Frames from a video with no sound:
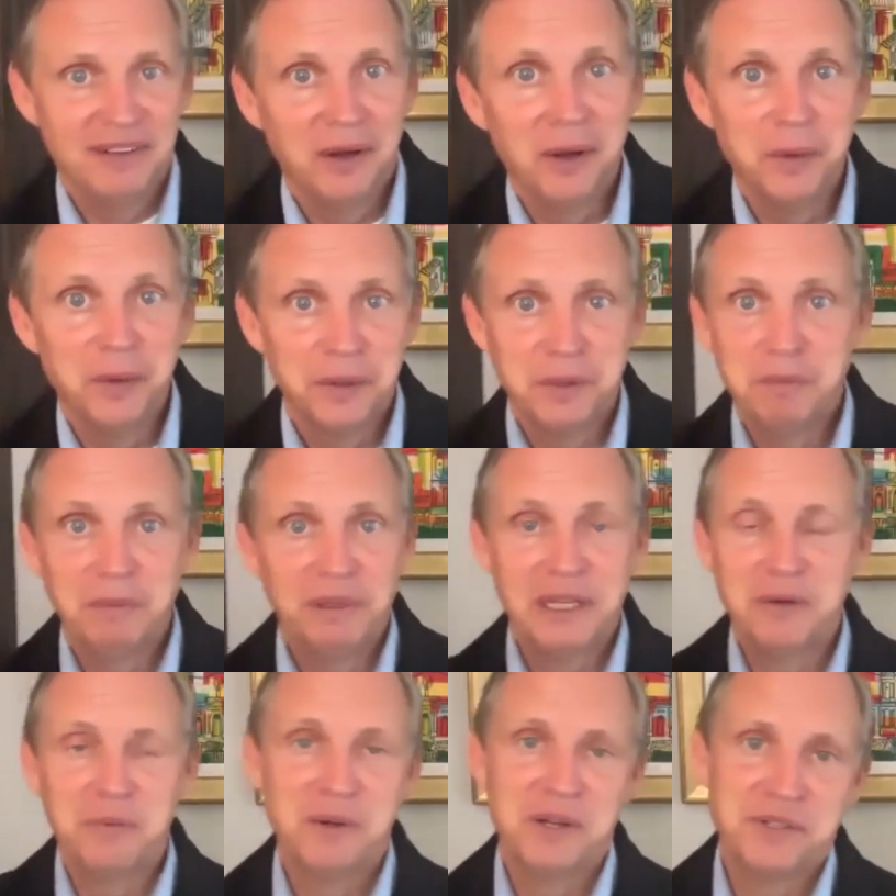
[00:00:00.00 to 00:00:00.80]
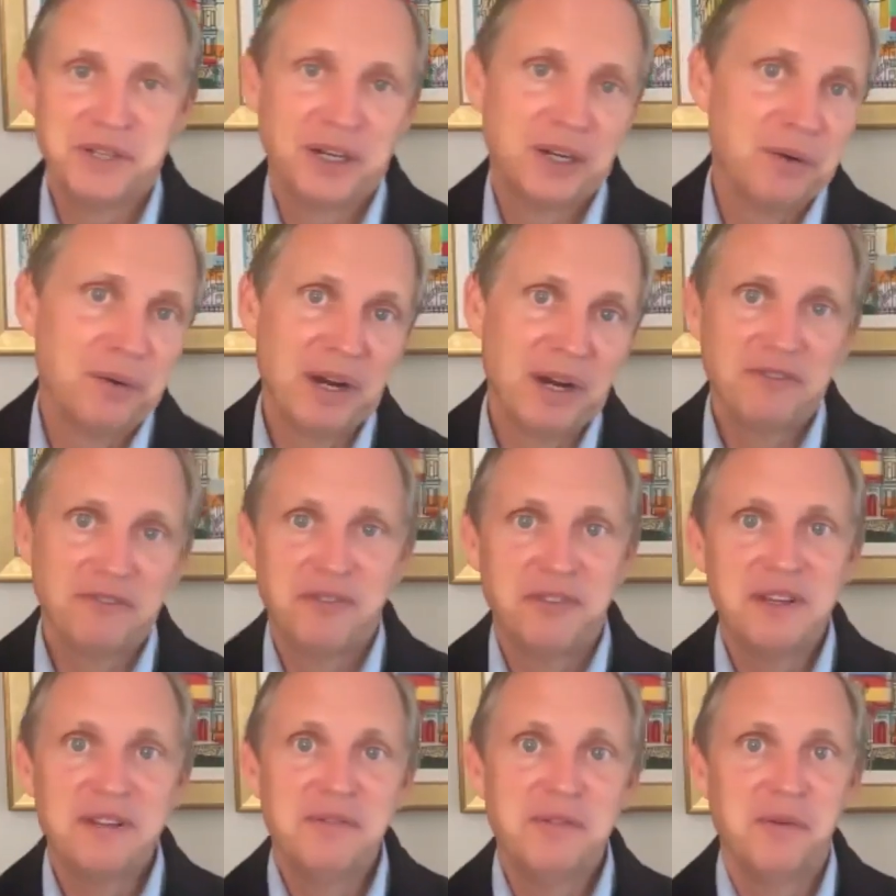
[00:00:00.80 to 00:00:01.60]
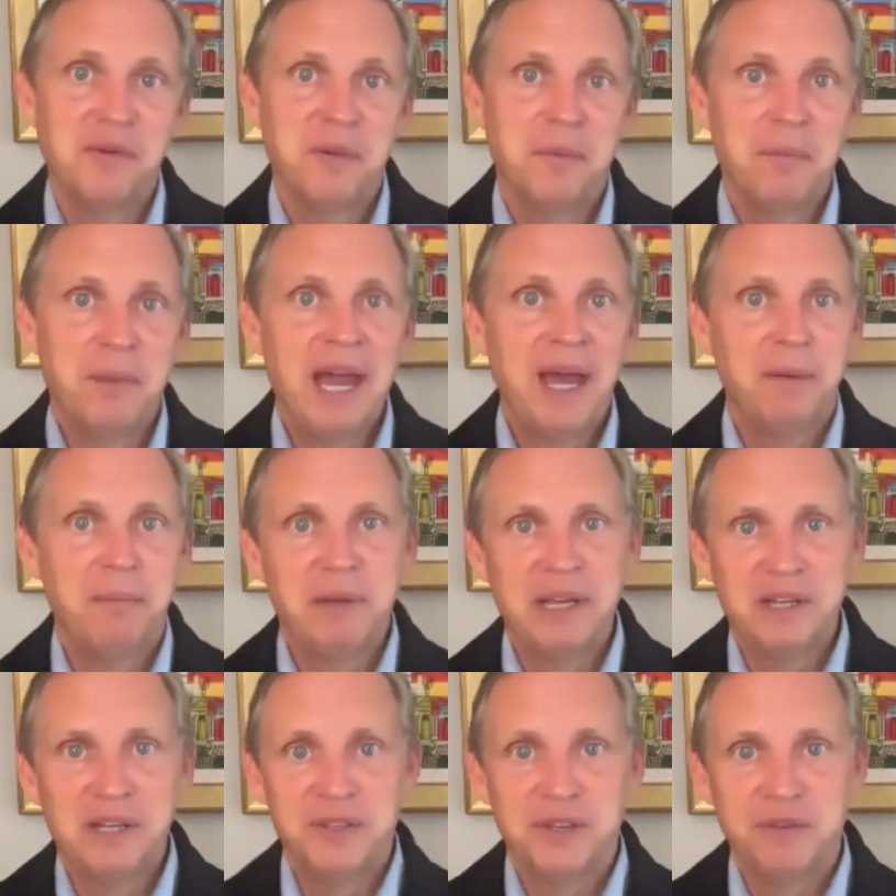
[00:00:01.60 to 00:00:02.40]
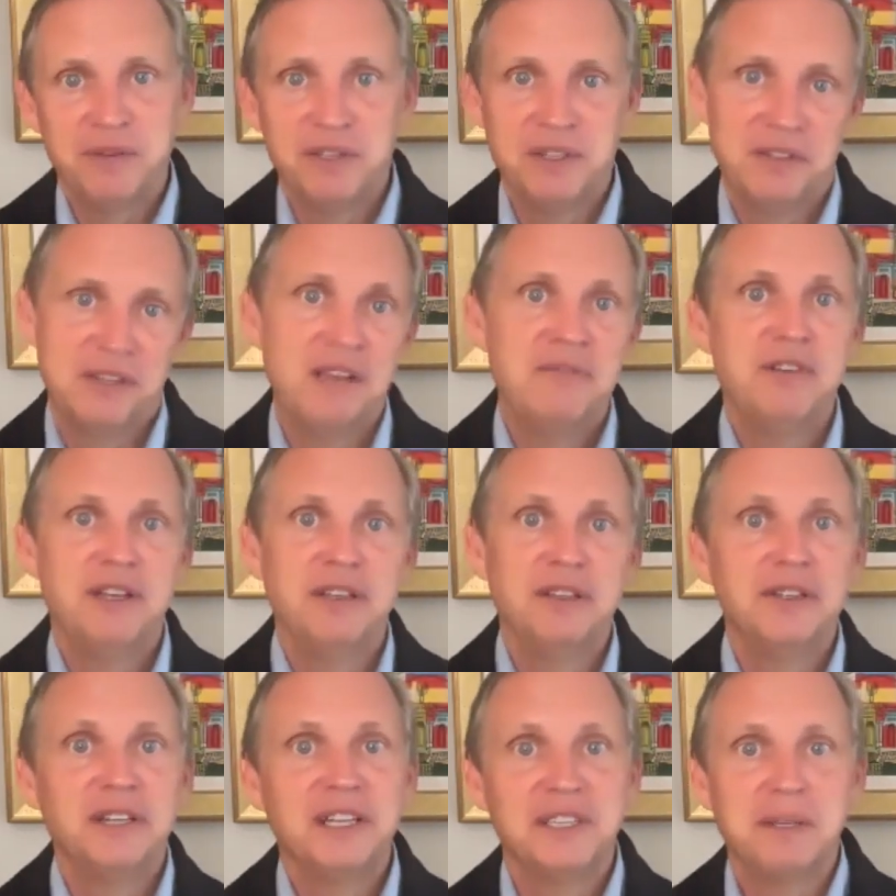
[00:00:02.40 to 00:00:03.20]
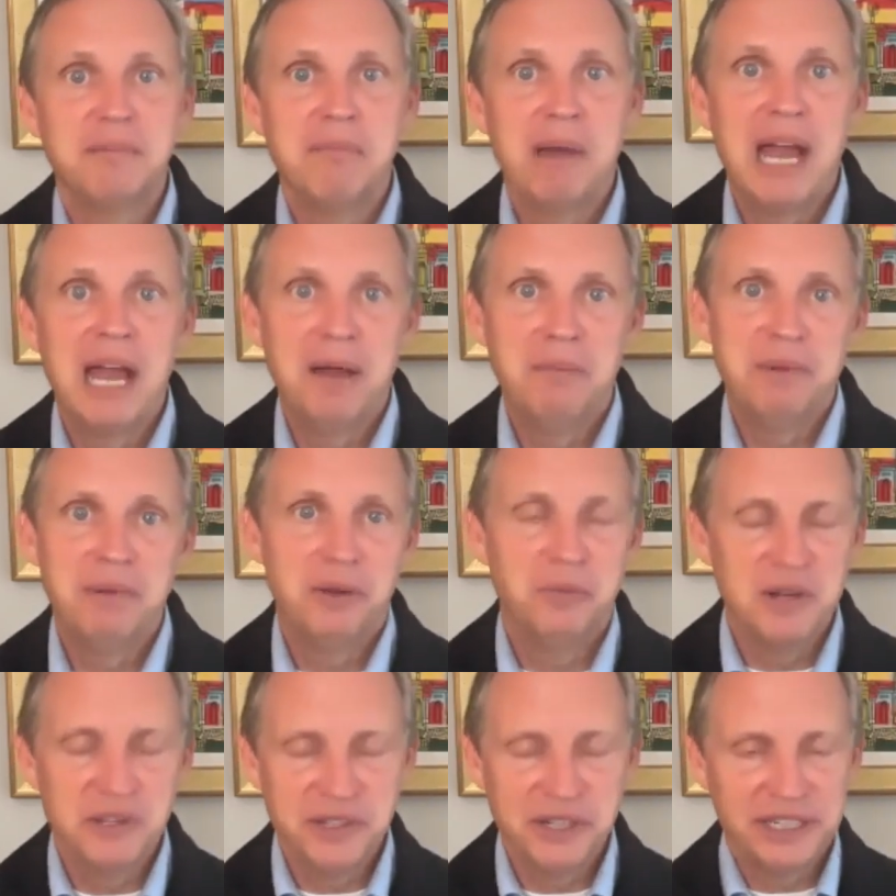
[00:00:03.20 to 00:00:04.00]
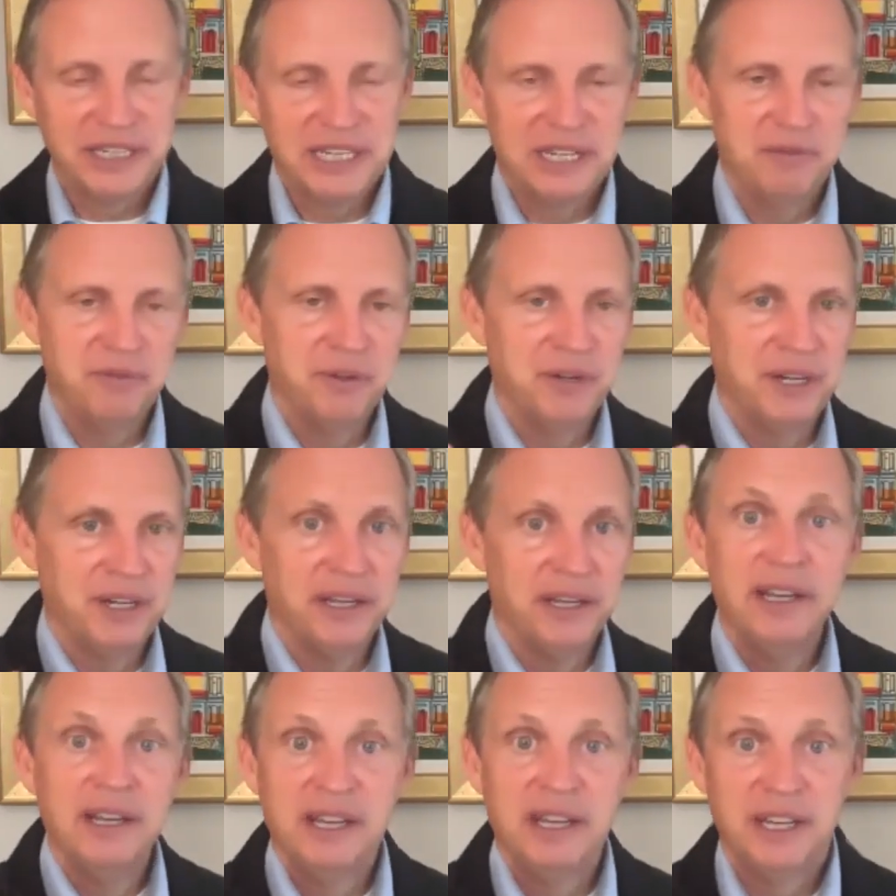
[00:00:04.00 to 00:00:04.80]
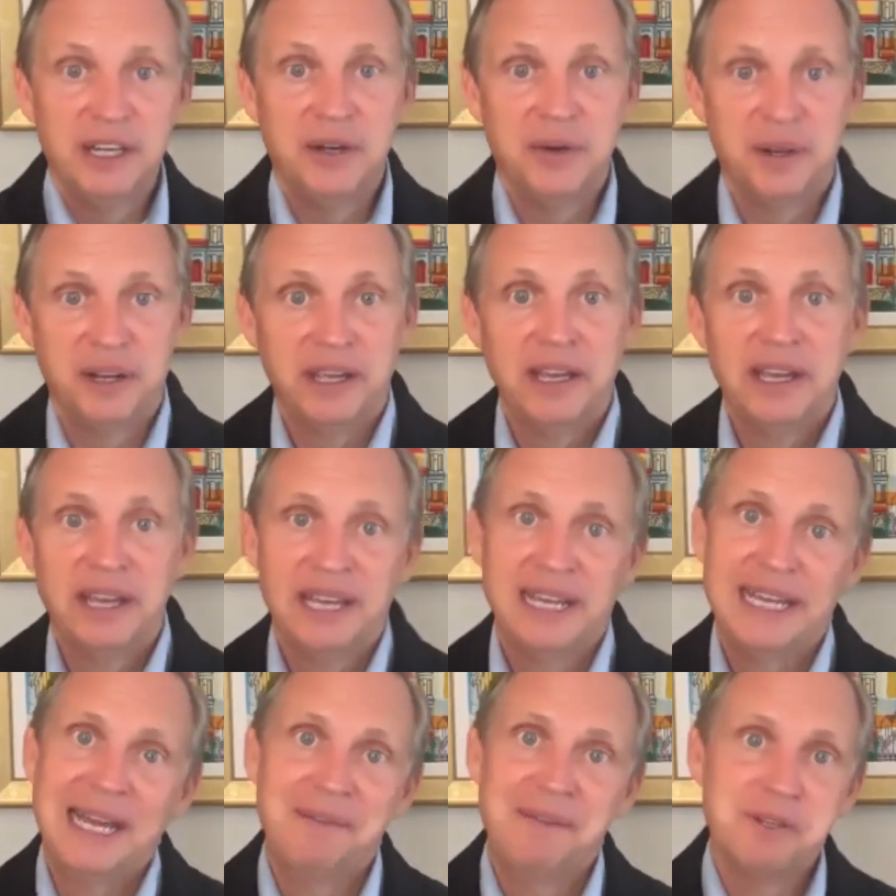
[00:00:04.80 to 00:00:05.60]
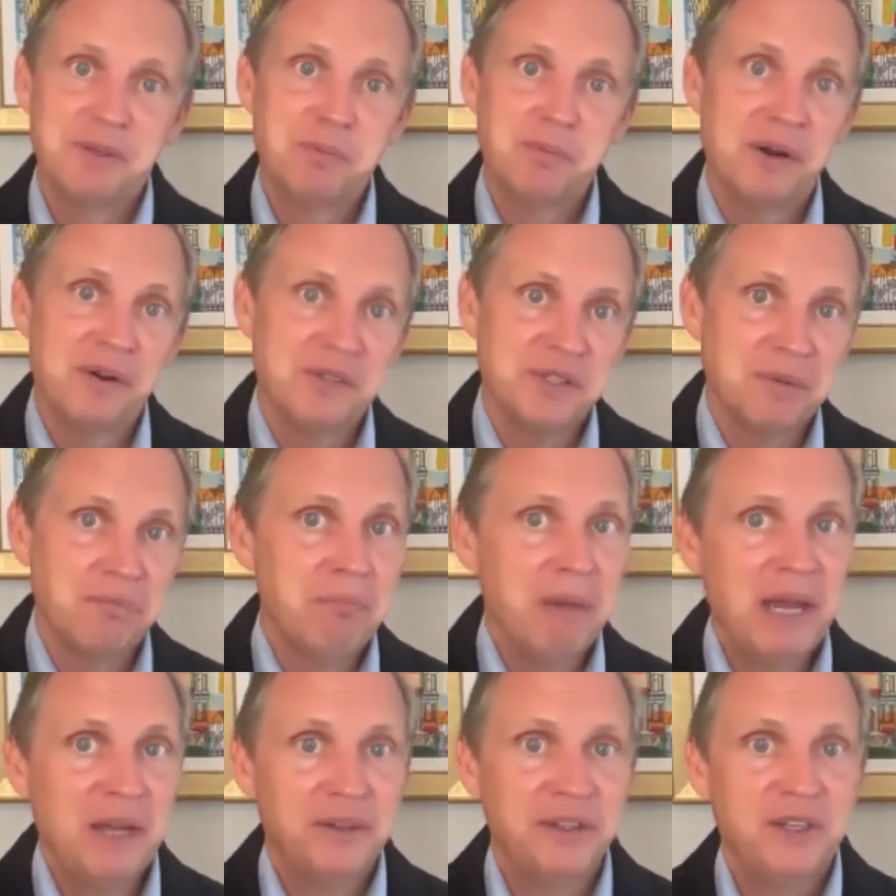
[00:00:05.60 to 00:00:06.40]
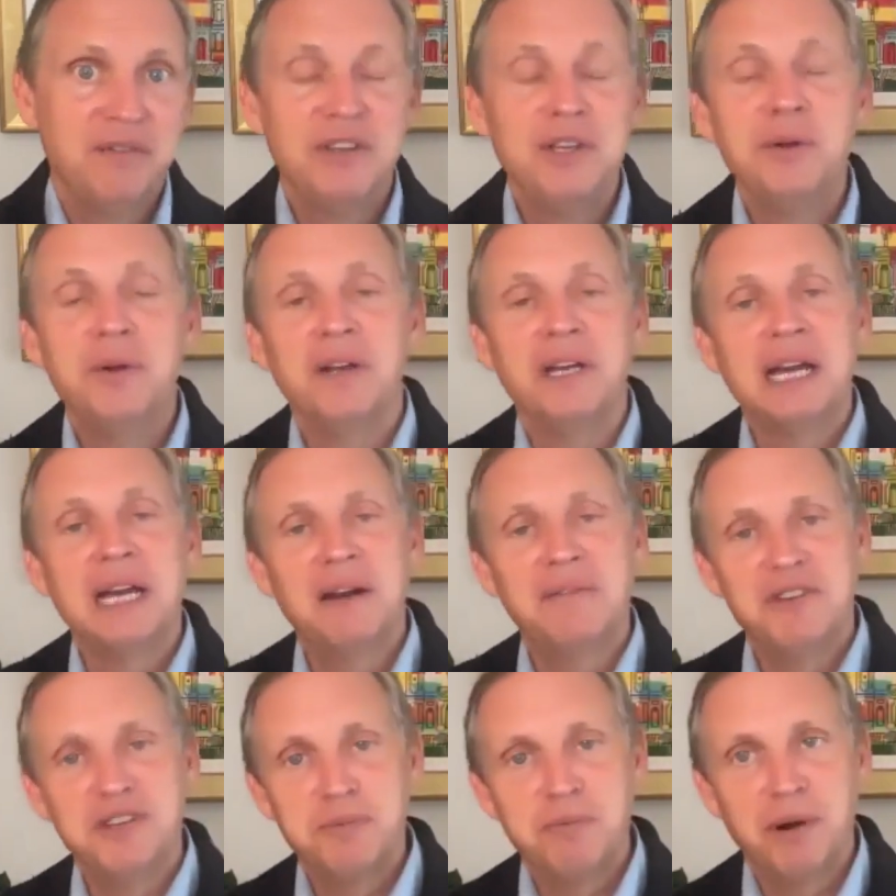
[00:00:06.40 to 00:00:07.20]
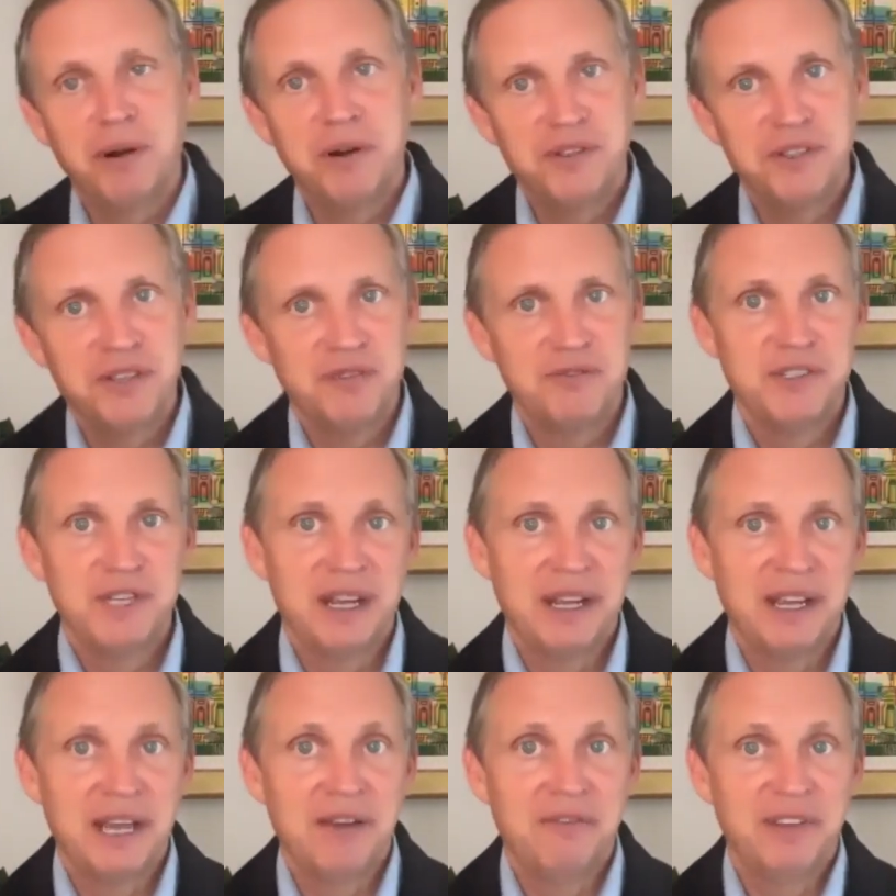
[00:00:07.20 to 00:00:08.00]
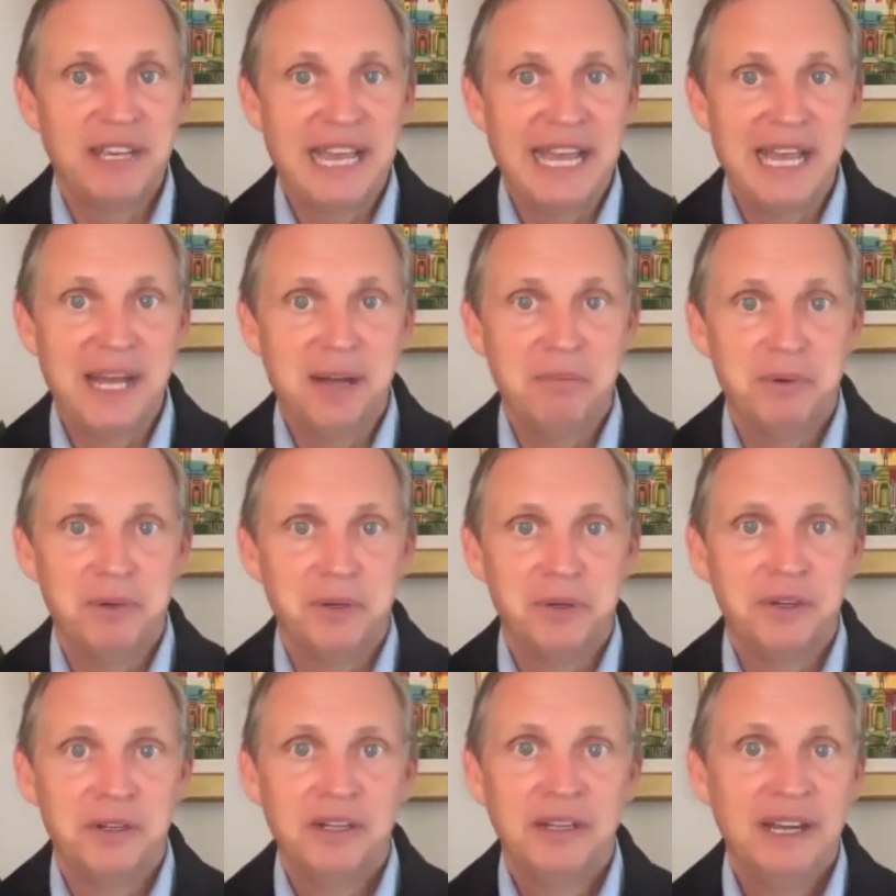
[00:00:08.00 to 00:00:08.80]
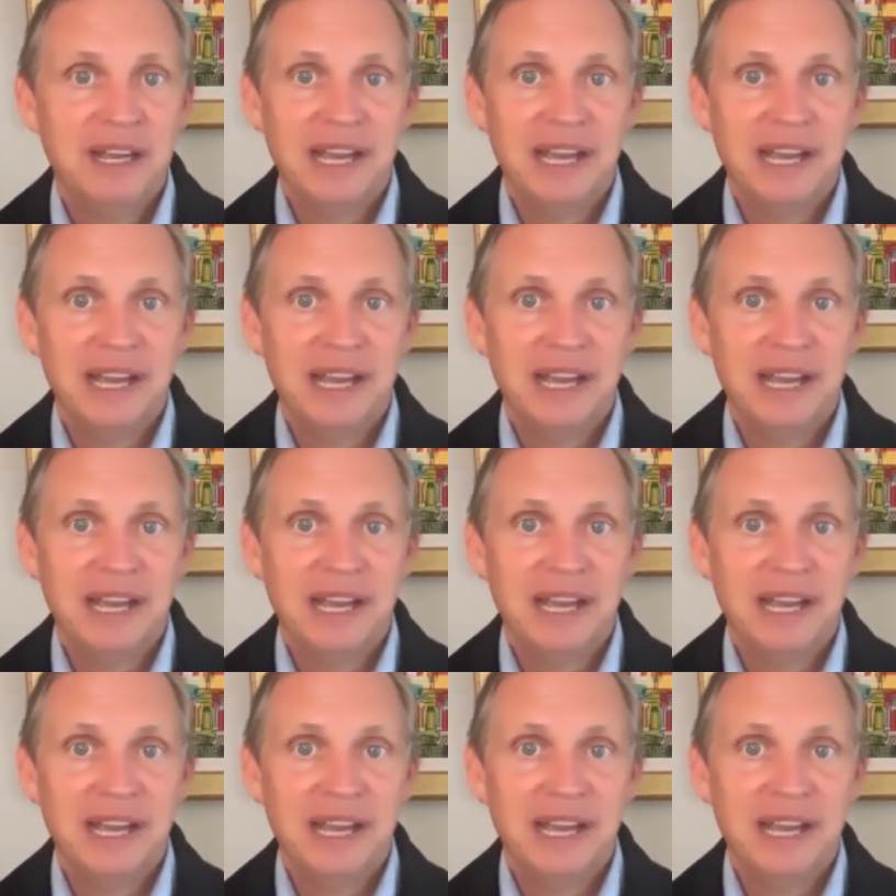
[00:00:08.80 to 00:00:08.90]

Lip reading: ultimately it wasn't correct for even from that, because if you look at the map, it wasn't covering, it covers parts of Mountain View, it covers parts of Campbell.